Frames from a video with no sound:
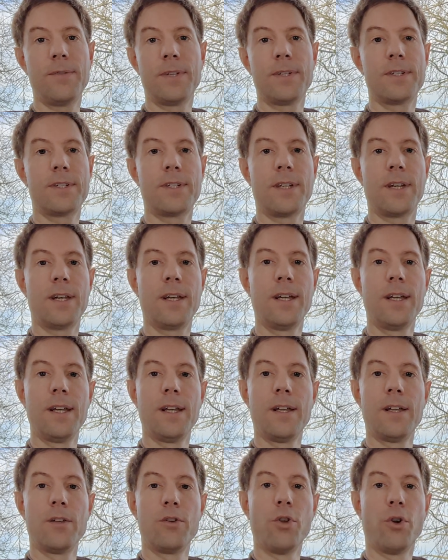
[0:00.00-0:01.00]
if it's
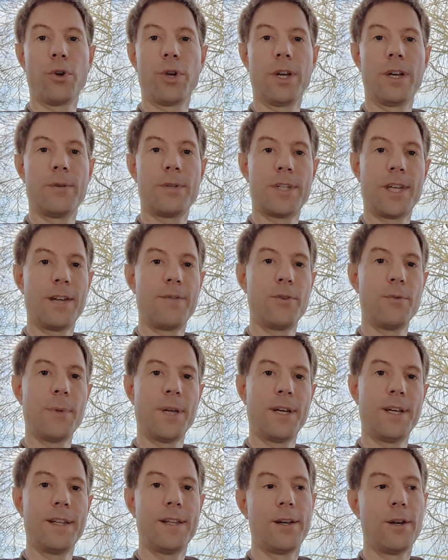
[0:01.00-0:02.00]
not going to save you
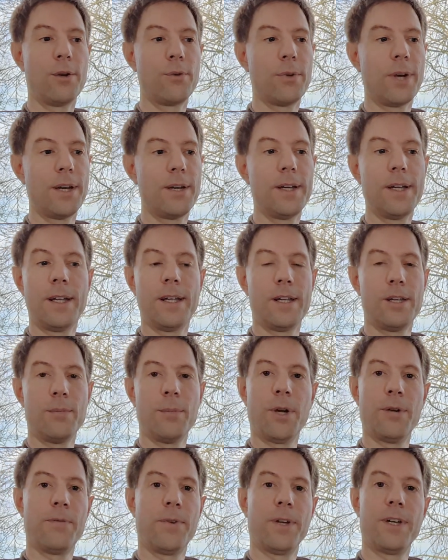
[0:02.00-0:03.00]
money in the long run, you
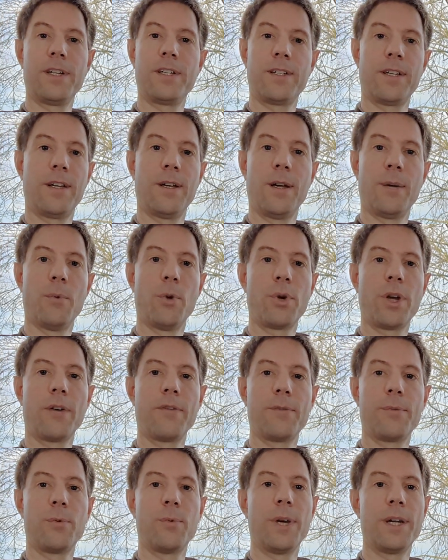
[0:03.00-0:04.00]
might find it's a more
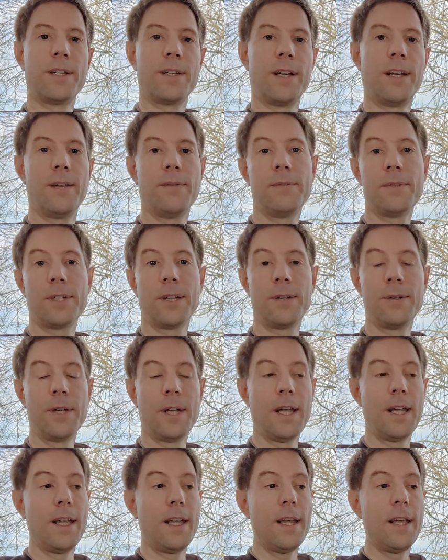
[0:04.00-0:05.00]
comfortable way to live. So
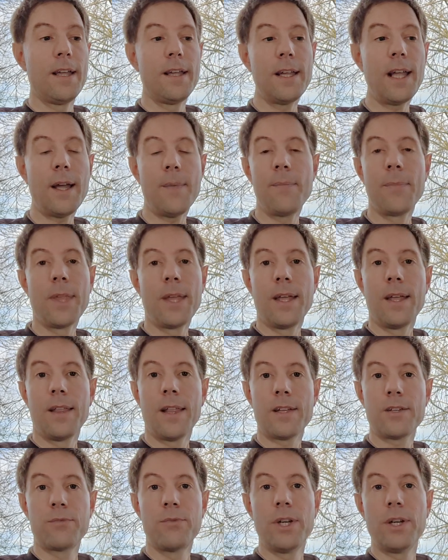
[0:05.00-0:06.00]
yeah,
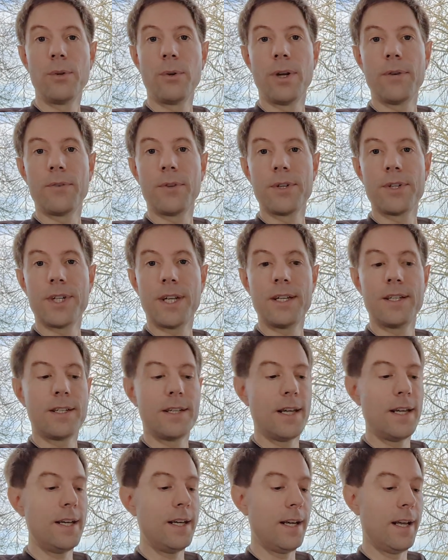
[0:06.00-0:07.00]
that's really all I've got to say
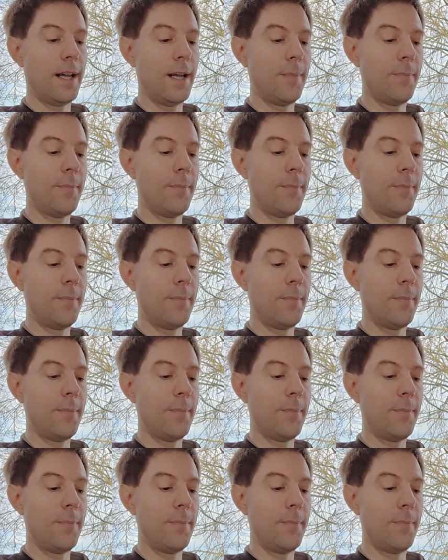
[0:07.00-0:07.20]
today.